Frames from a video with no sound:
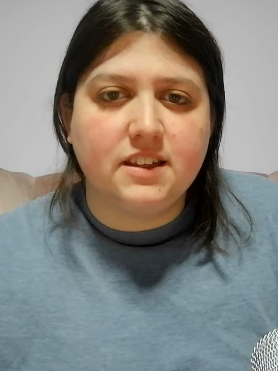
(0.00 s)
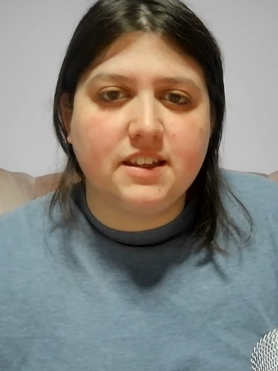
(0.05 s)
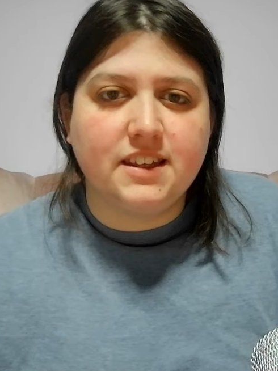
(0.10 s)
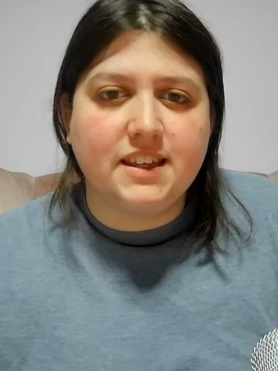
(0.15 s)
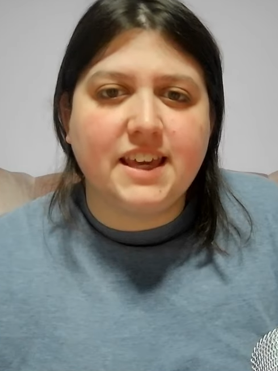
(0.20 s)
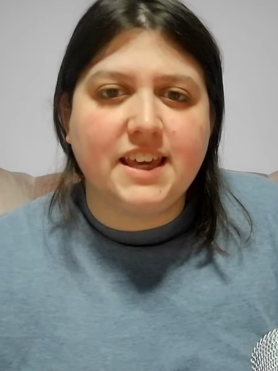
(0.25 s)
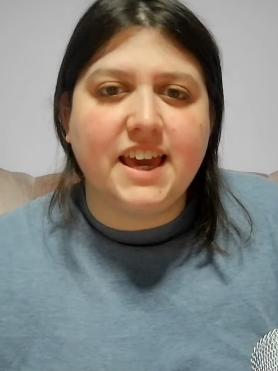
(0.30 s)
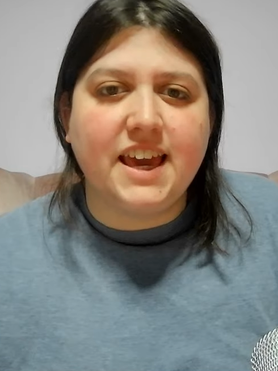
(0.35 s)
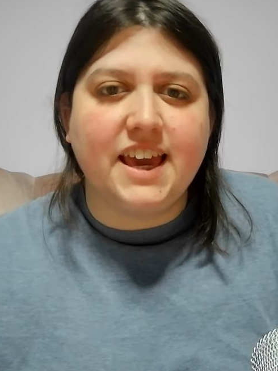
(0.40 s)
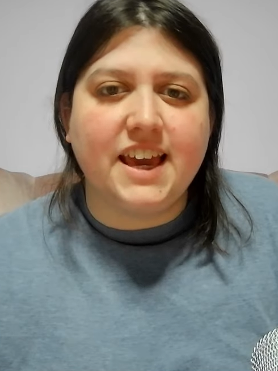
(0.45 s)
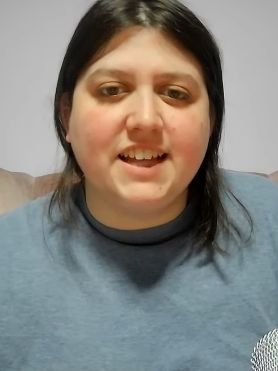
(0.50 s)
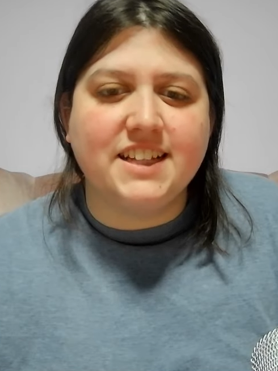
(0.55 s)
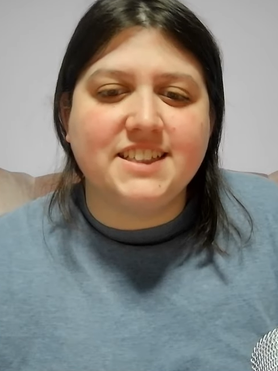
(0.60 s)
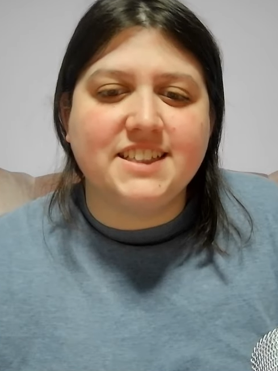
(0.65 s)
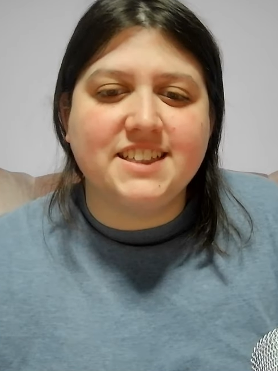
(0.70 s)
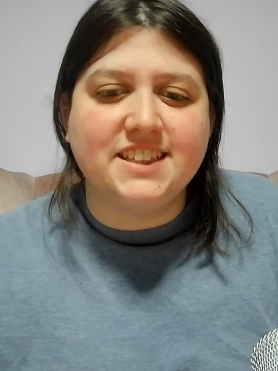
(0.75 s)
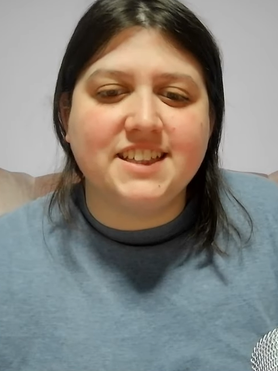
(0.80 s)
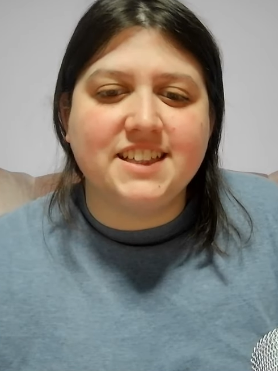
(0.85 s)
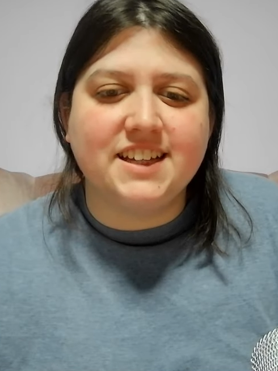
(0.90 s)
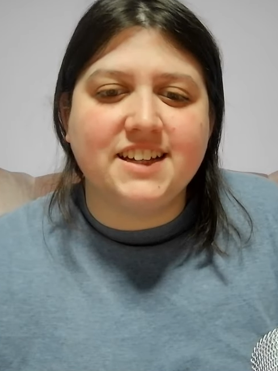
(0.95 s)
Okay, and
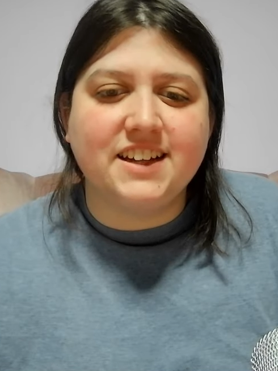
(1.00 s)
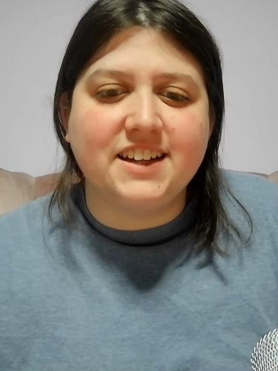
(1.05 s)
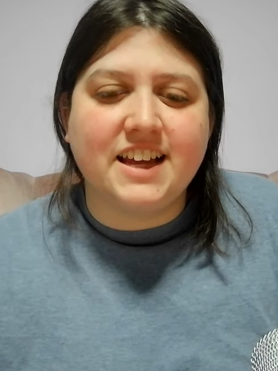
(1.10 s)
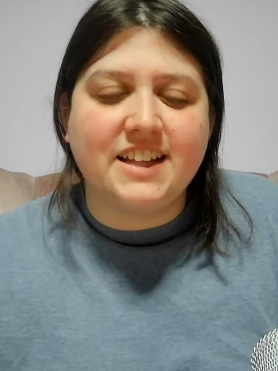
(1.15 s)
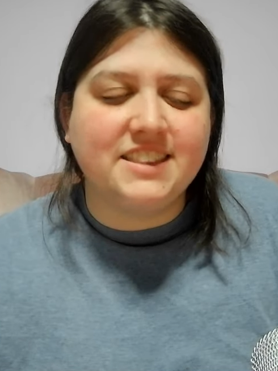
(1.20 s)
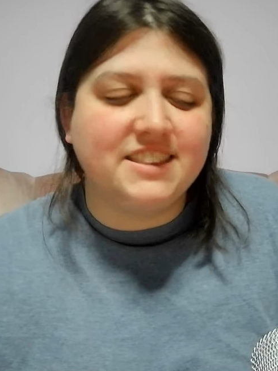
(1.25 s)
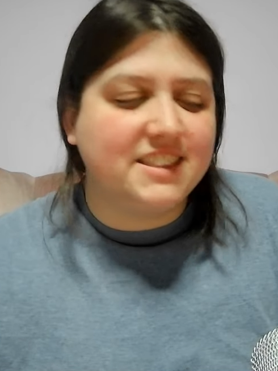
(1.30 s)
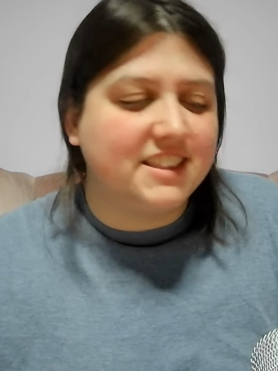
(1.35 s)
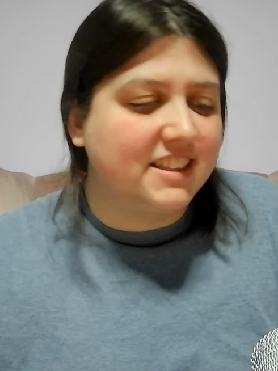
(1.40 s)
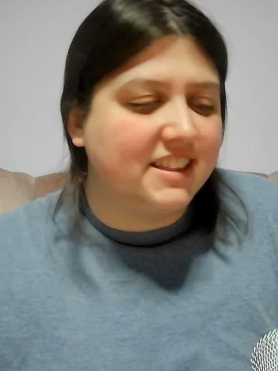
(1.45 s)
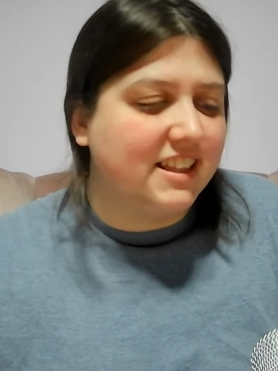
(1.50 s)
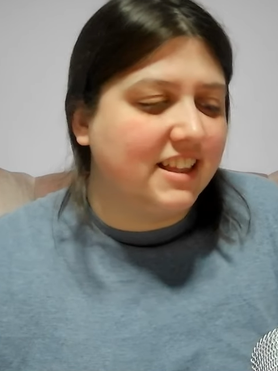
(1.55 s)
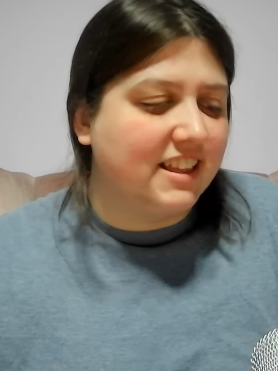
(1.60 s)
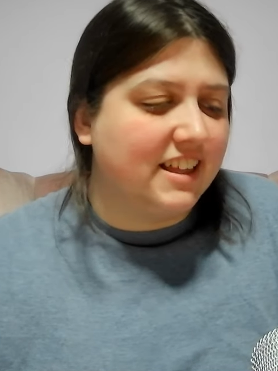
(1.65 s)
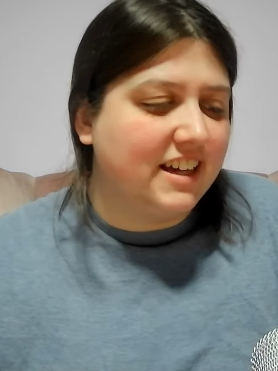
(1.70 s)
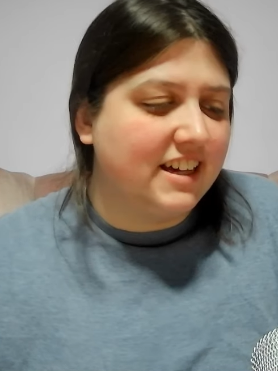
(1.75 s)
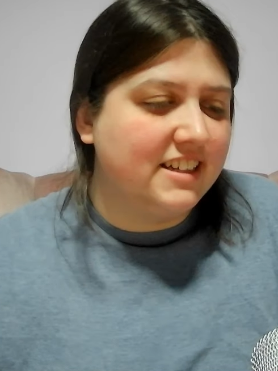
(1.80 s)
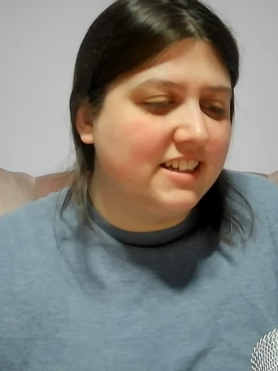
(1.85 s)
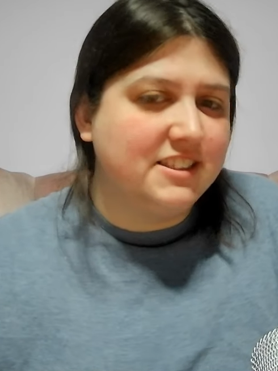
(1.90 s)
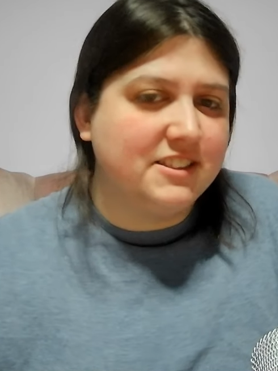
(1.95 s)
to and to the
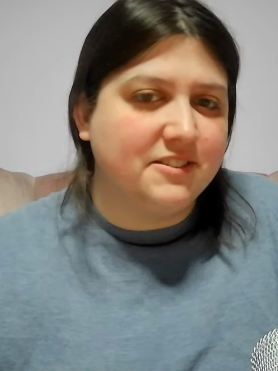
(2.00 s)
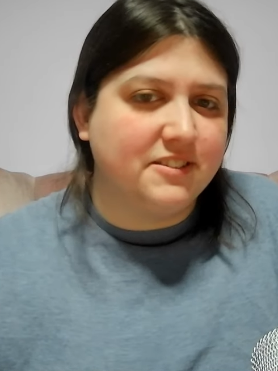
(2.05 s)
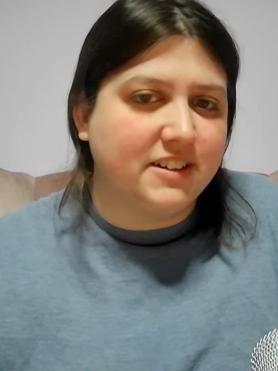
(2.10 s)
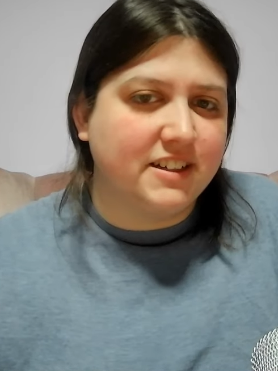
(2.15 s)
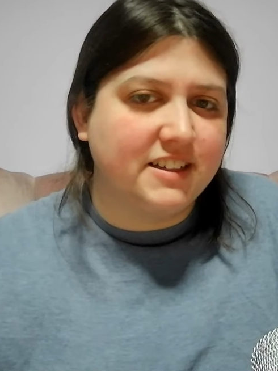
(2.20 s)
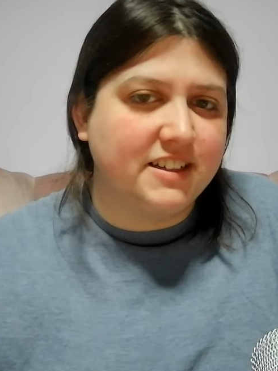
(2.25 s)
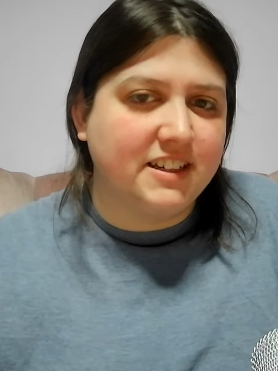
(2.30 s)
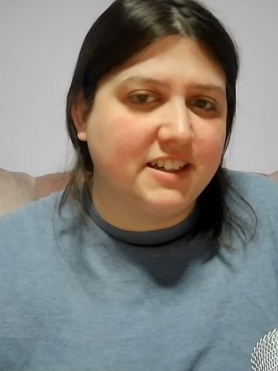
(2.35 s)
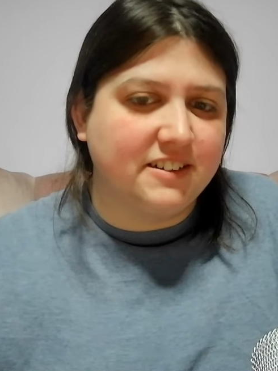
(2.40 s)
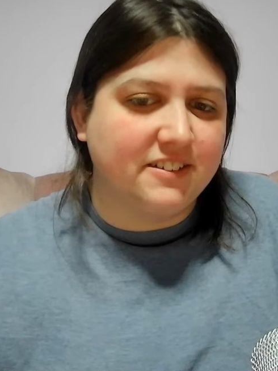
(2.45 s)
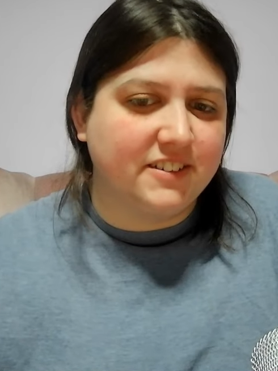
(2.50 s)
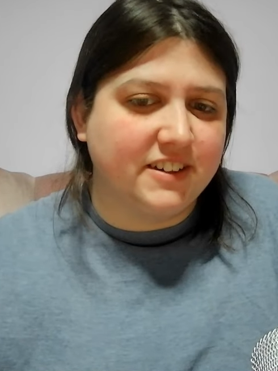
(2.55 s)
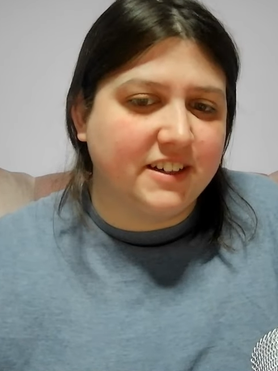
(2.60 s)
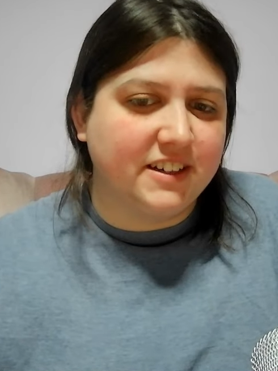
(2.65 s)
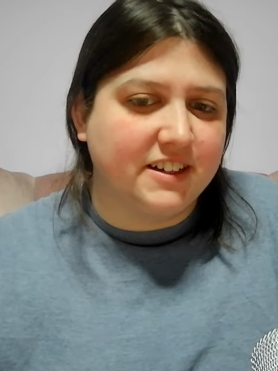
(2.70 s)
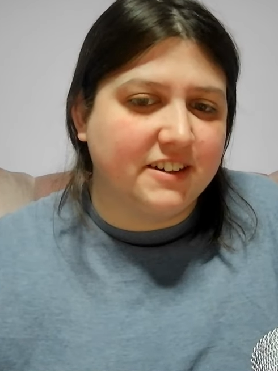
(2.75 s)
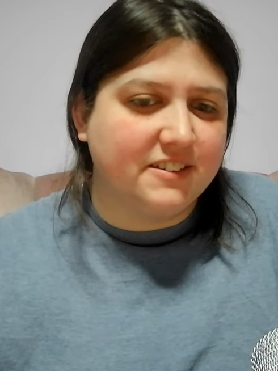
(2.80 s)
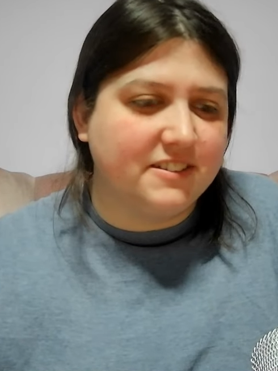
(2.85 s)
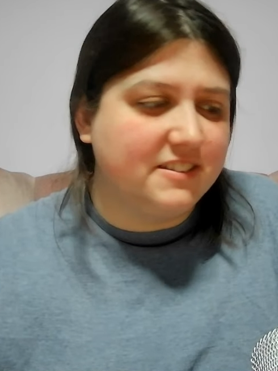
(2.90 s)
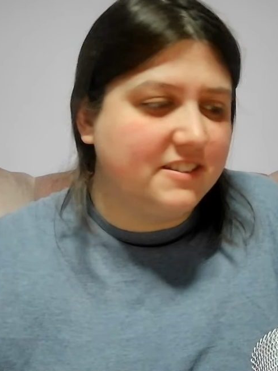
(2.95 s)
last one, here we go.